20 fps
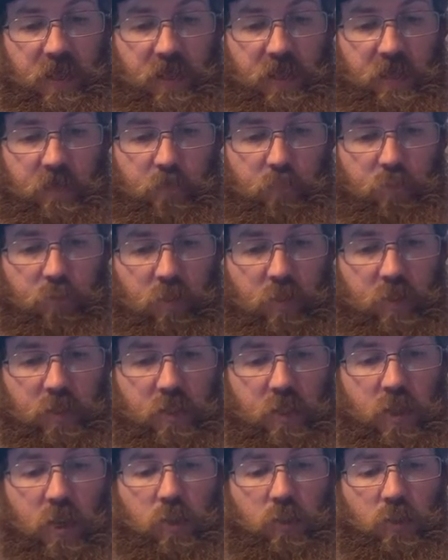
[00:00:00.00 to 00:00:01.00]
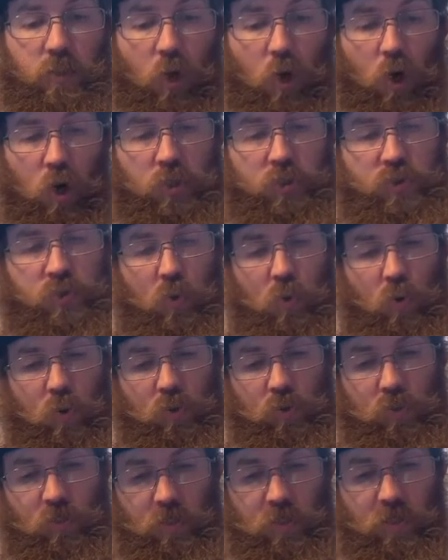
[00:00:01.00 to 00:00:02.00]
a pretty large
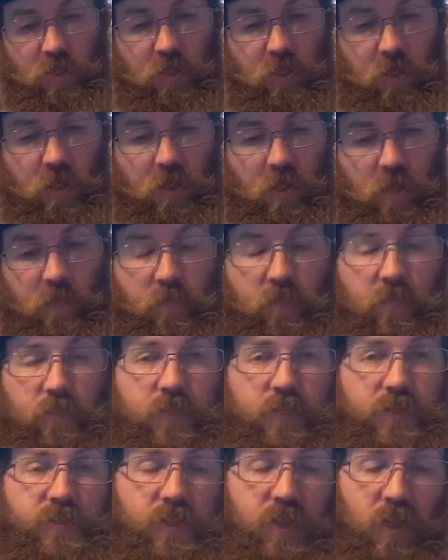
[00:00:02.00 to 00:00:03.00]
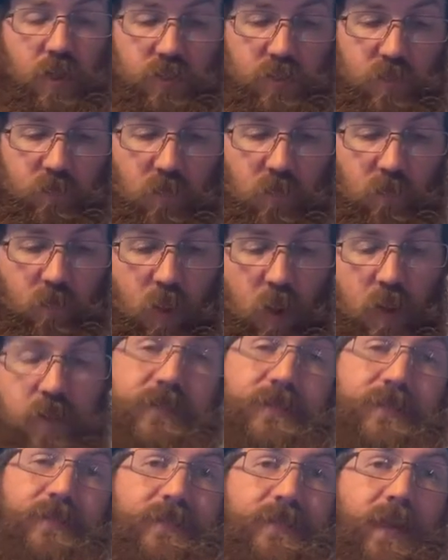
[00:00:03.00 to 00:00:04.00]
order. This customer
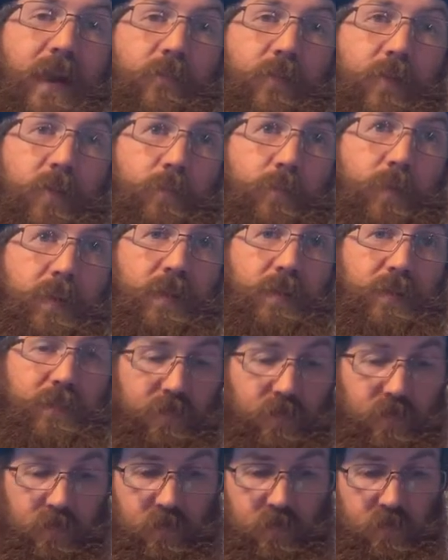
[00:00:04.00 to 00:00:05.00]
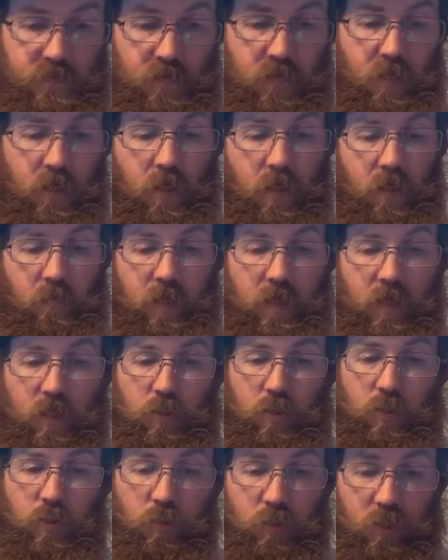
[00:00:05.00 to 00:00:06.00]
bought 7 pieces,
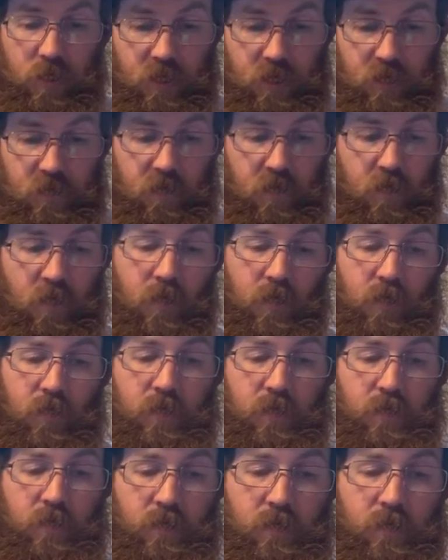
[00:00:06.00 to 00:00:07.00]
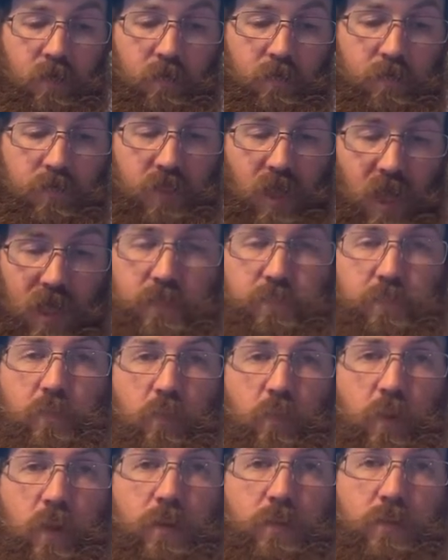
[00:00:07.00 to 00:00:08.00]
including
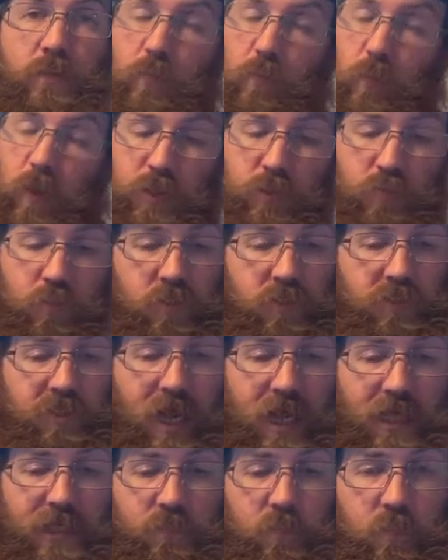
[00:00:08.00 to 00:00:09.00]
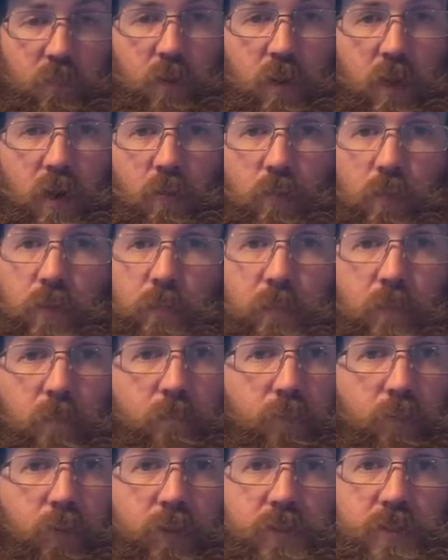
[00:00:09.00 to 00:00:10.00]
Jasperware. The Wedgwood Jasperware, we've
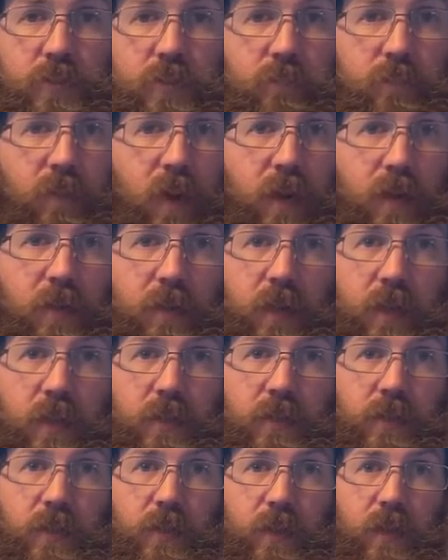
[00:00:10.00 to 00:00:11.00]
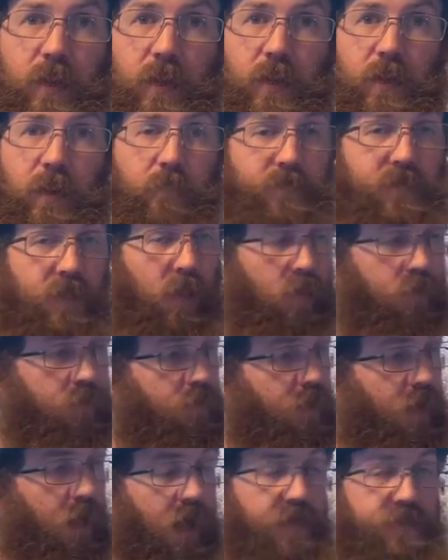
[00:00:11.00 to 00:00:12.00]
been preaching about it lately, and I'm telling
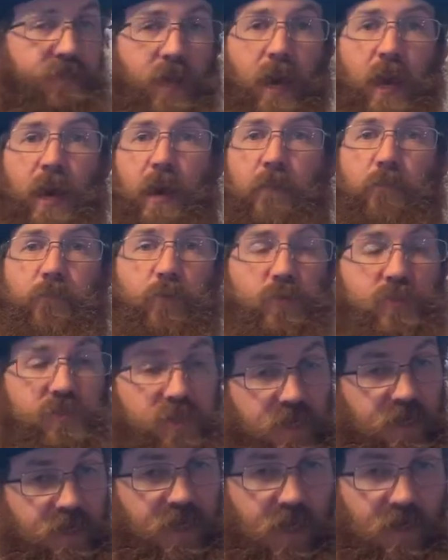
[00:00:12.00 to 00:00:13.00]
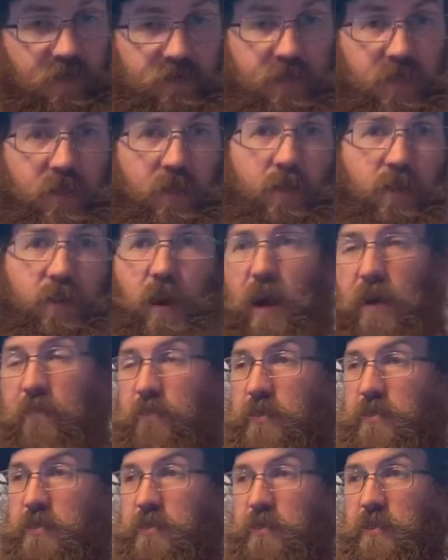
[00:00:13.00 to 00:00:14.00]
you guys, if you see it out there,
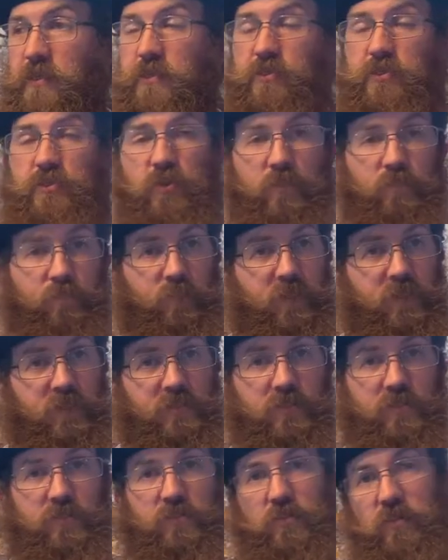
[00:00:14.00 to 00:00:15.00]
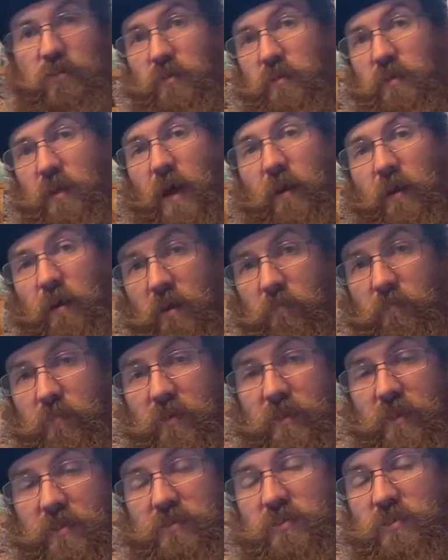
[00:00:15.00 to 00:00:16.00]
obviously certain pieces are not gonna
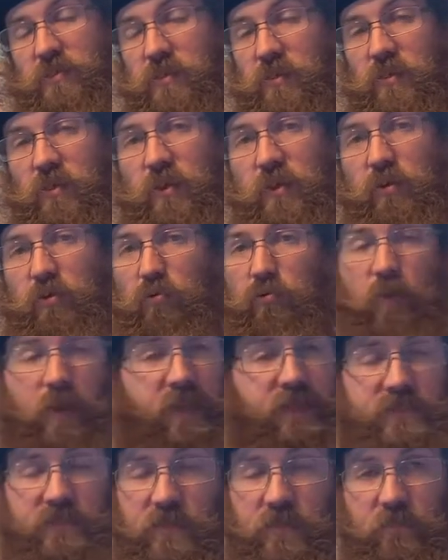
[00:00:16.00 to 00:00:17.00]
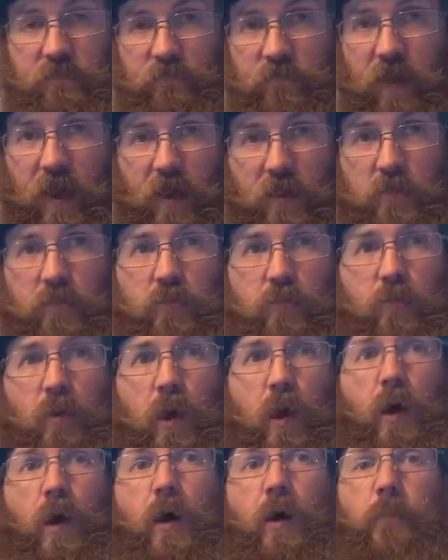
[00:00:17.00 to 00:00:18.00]
be necessarily crazy in value,
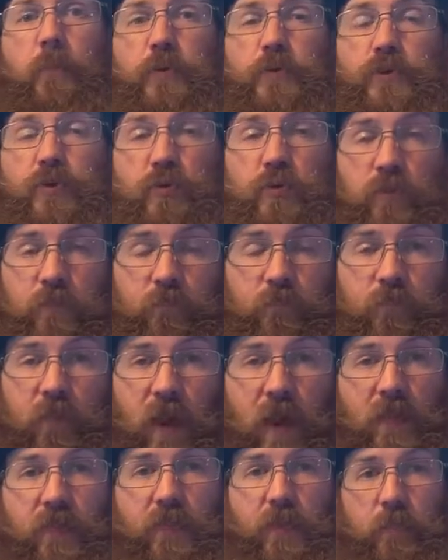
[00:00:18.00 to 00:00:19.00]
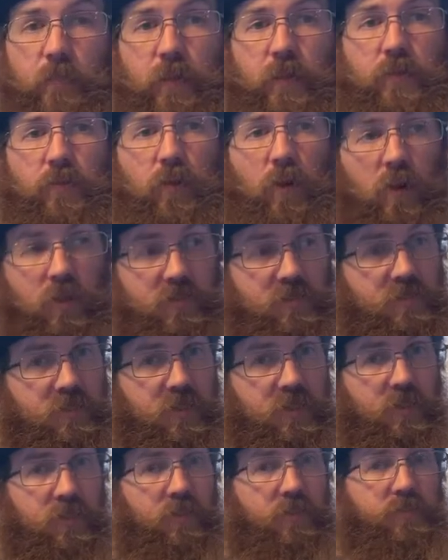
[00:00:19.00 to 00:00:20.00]
but you can find them at yard
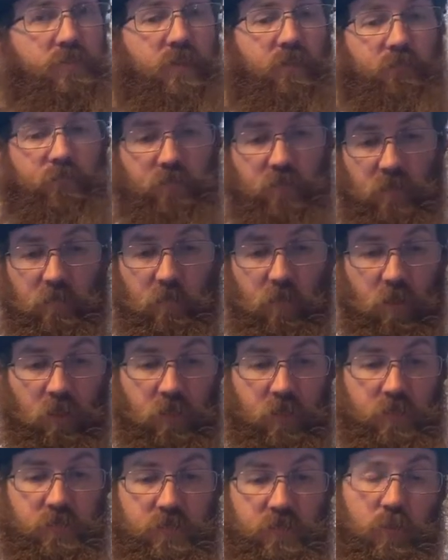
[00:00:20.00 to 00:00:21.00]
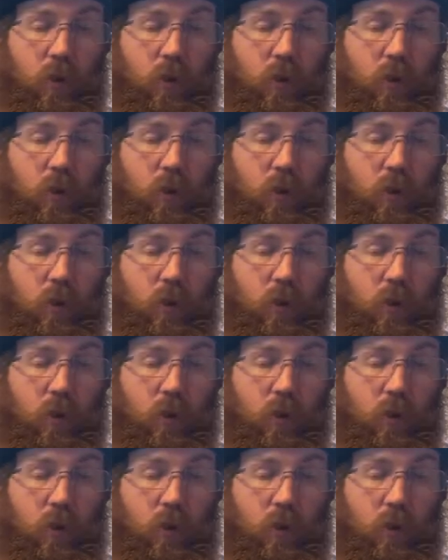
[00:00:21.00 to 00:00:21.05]
sales, at flea markets,